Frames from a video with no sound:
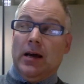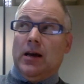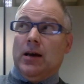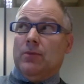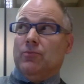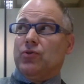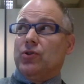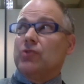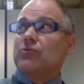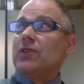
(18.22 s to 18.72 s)

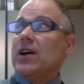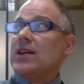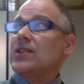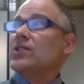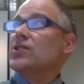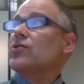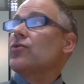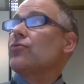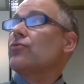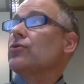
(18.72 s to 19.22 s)

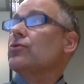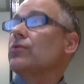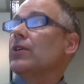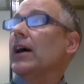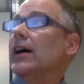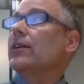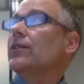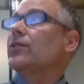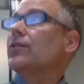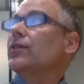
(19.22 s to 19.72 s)
progress through
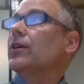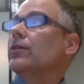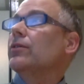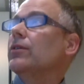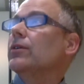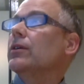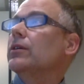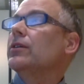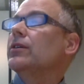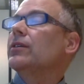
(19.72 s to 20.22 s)
that so
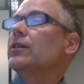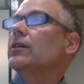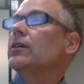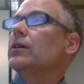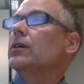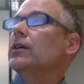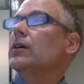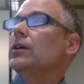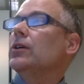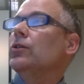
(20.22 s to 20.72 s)
that
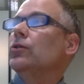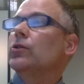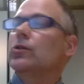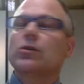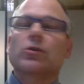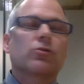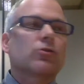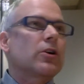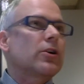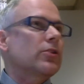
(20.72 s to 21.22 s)
you
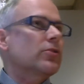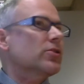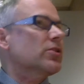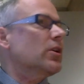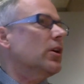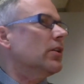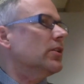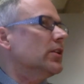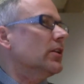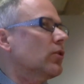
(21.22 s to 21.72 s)
can grow your
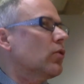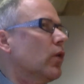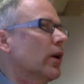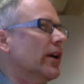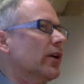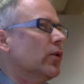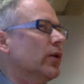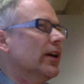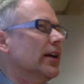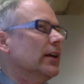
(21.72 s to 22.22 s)
startup quite
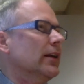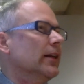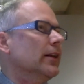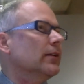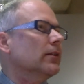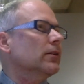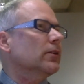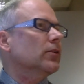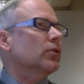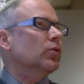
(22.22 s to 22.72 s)
quickly.
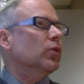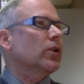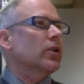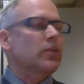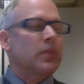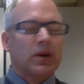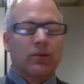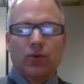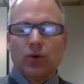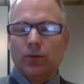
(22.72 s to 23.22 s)
Because one of
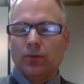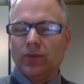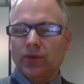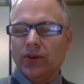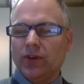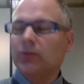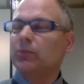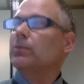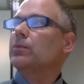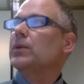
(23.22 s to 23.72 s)
the big problems
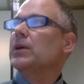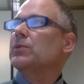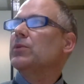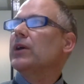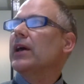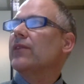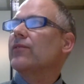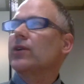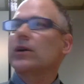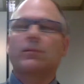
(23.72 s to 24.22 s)
is people
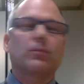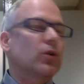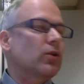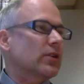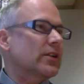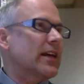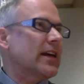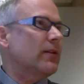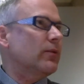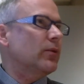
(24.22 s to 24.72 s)
get very bogged
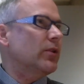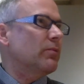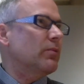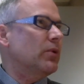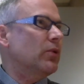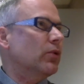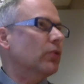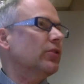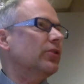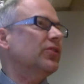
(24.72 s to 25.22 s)
down with
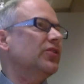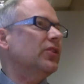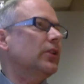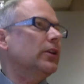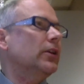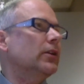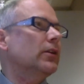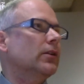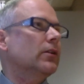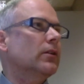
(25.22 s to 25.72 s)

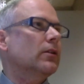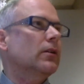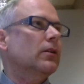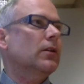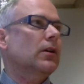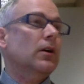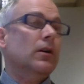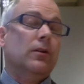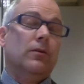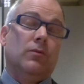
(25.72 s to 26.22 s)
bureaucracy,
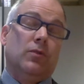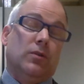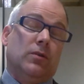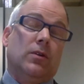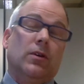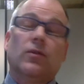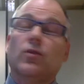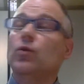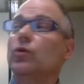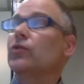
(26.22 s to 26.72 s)
and
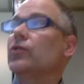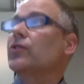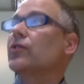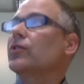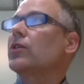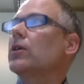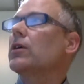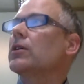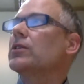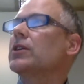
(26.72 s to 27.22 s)
of course, a
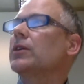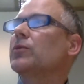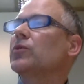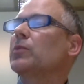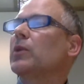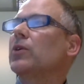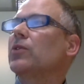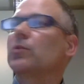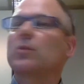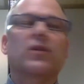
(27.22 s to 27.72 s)
startup's
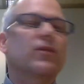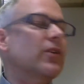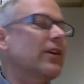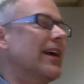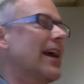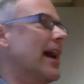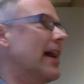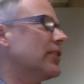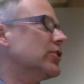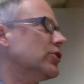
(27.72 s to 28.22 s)
supposed to be
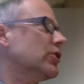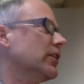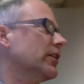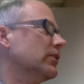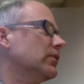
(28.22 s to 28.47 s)
very agile.